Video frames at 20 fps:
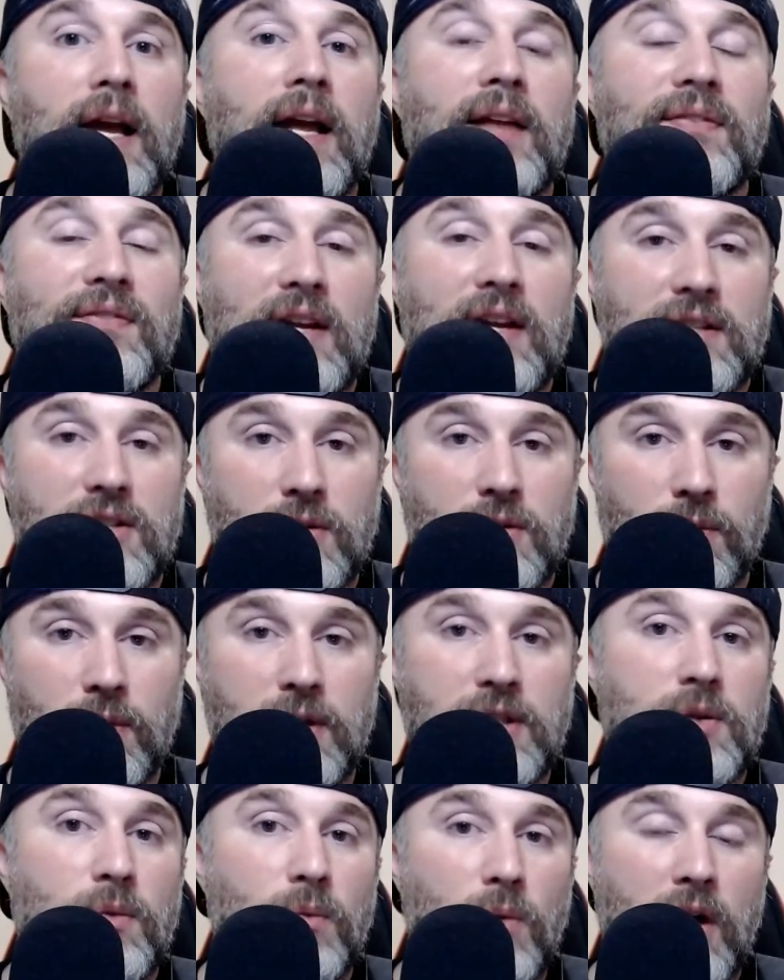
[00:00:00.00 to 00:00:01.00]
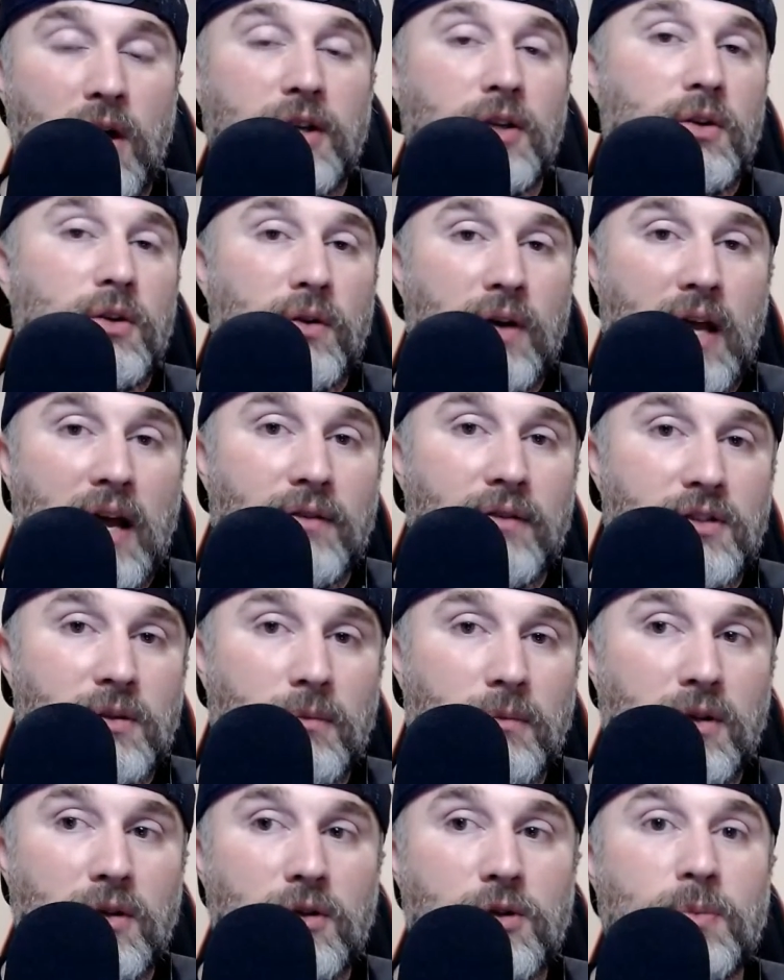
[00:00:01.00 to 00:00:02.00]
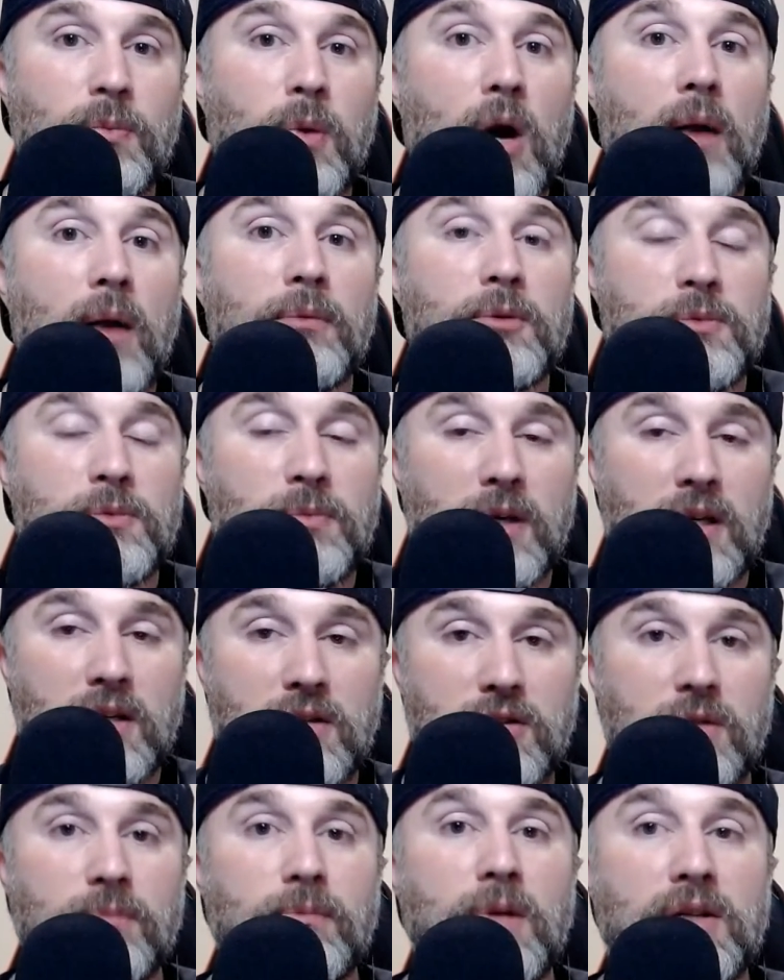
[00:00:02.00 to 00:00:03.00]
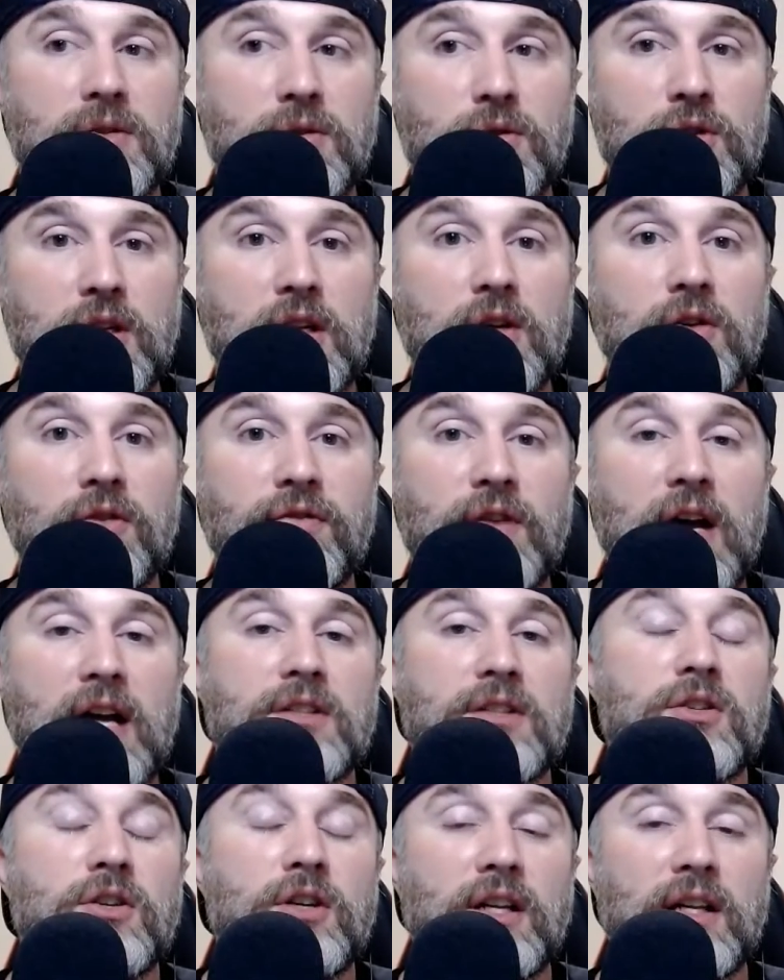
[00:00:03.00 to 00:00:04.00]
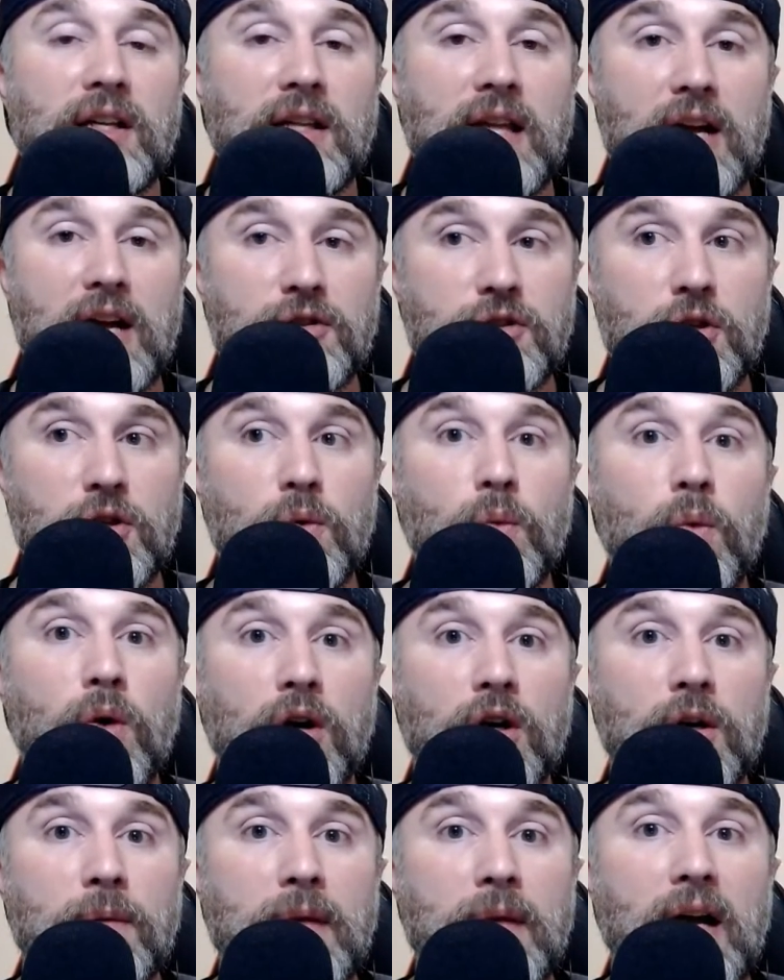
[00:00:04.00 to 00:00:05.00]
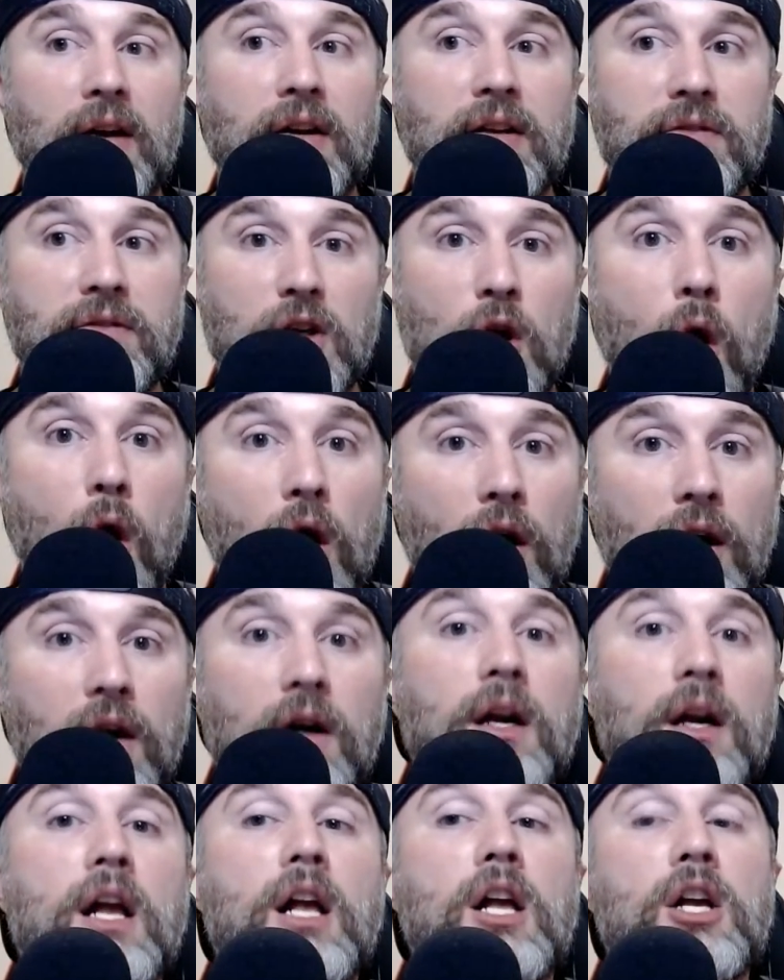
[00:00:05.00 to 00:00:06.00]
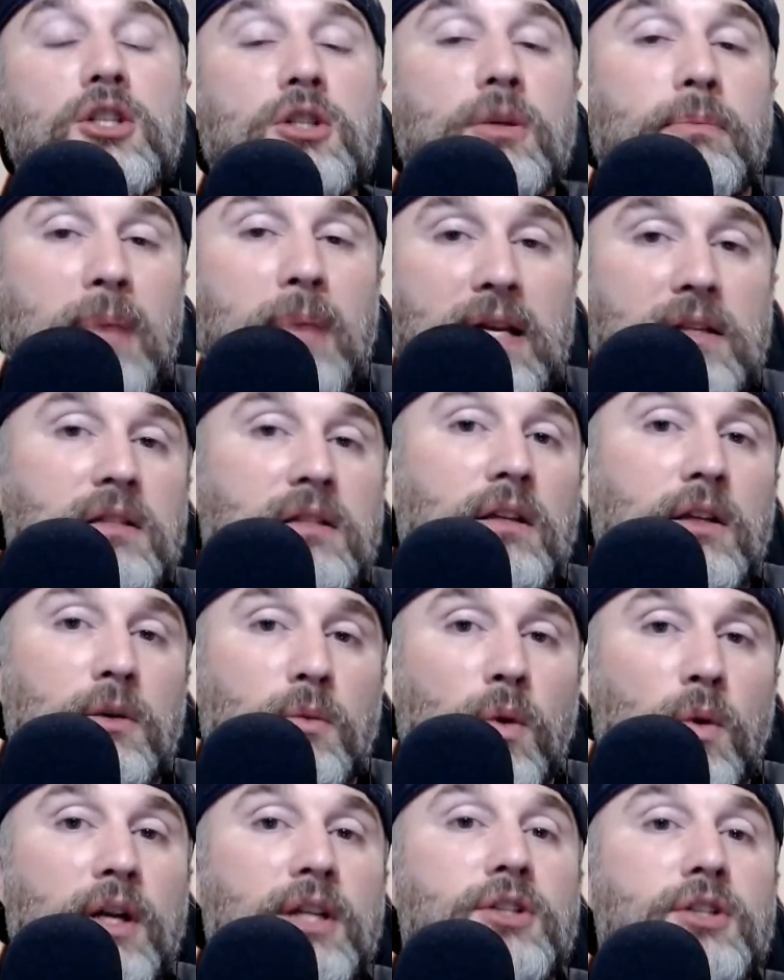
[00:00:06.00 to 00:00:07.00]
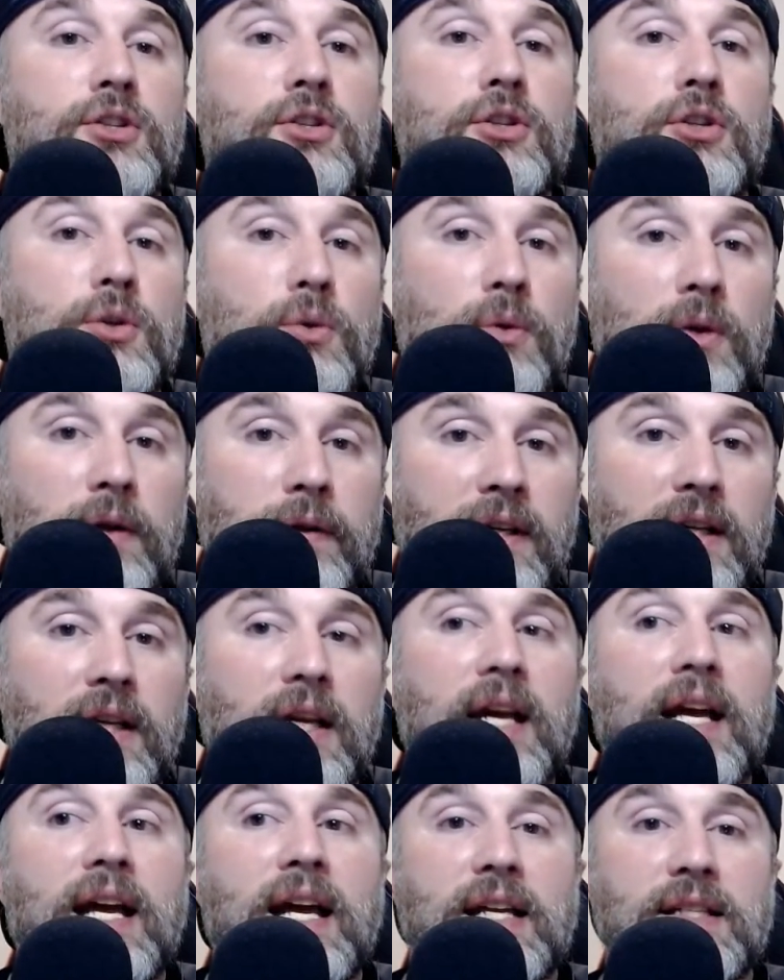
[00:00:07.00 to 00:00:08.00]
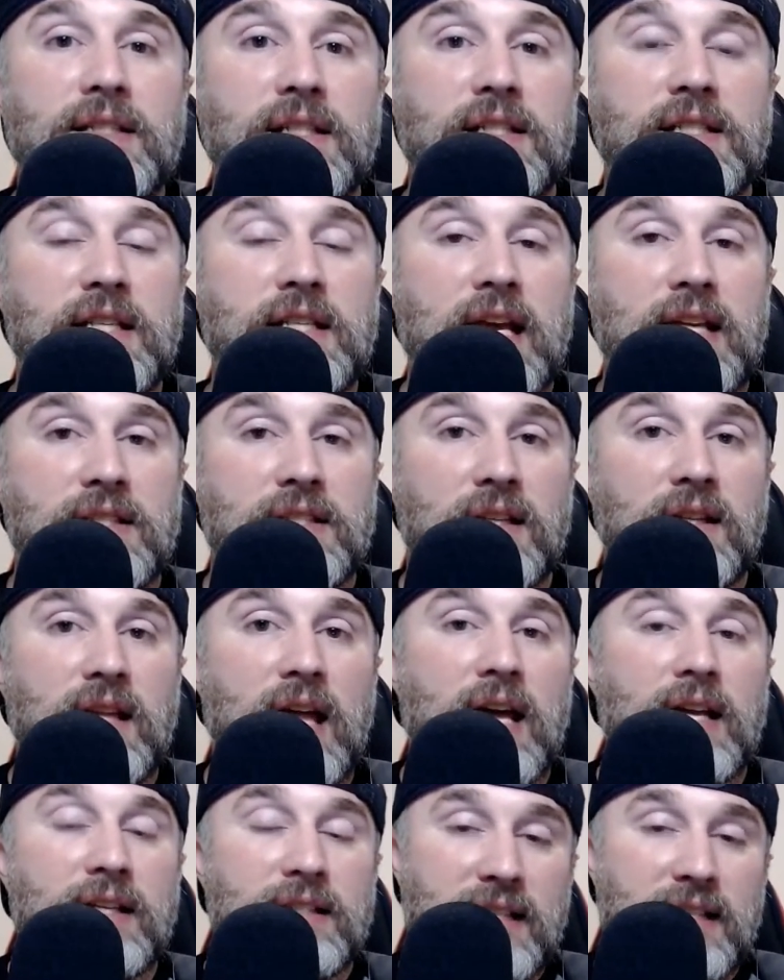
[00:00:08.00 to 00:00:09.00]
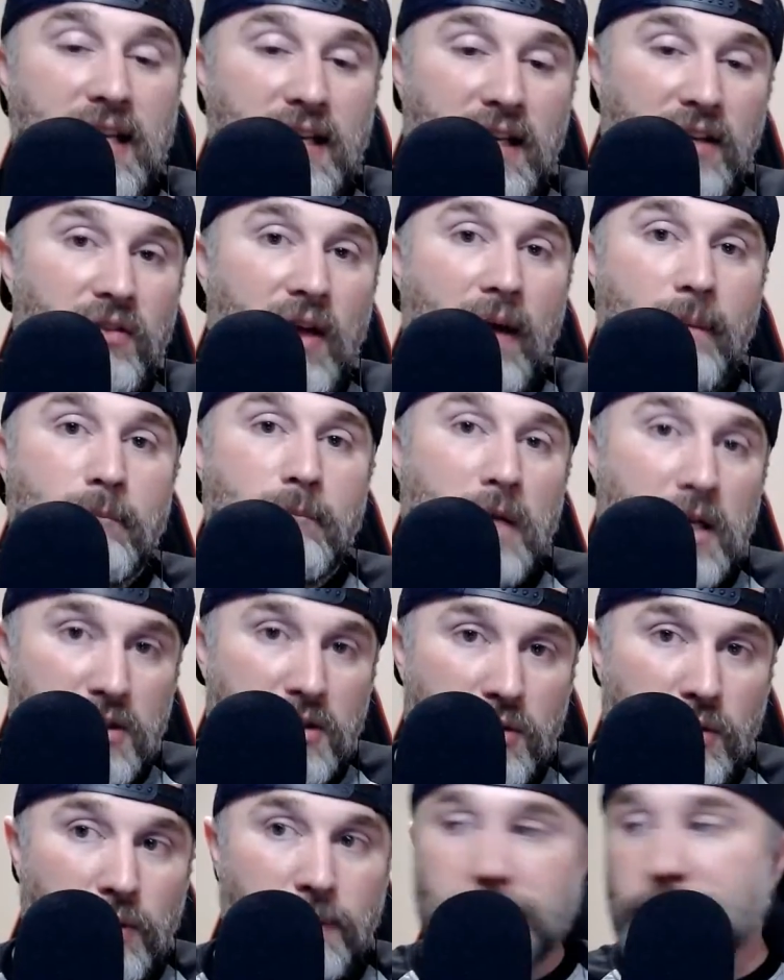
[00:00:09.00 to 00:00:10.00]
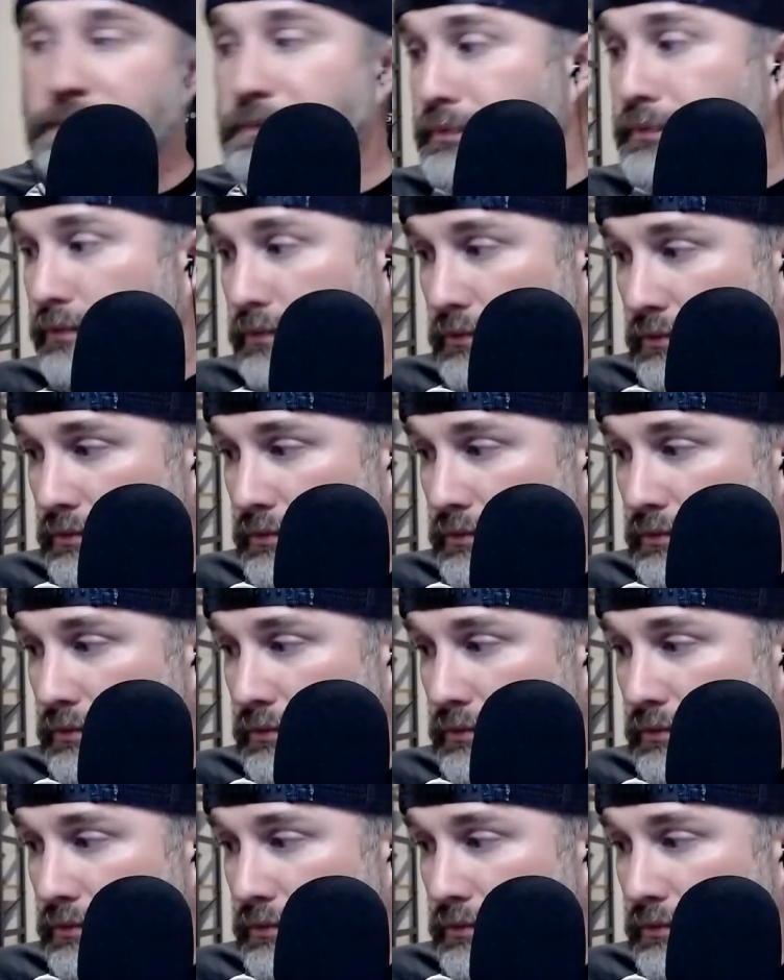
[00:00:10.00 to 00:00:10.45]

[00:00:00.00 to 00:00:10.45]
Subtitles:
And that's the reason why you don't have some of those problems, because your muscles heal faster and it allows you to work them out even harder. So basically what it's doing is it's getting that muscle